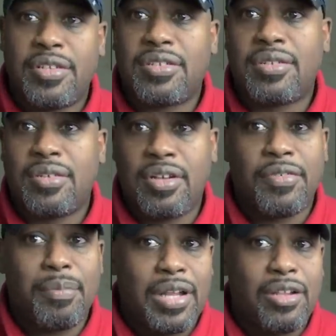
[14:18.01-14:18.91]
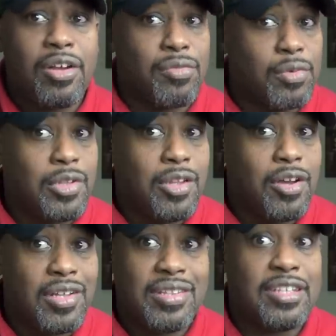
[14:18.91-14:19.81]
It's governed by law, rule of
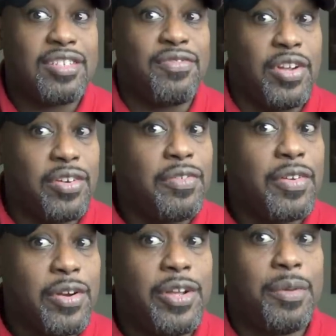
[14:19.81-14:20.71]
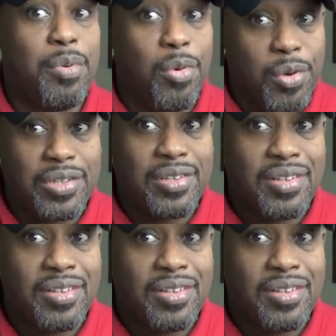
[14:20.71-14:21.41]
law. That's very, very important.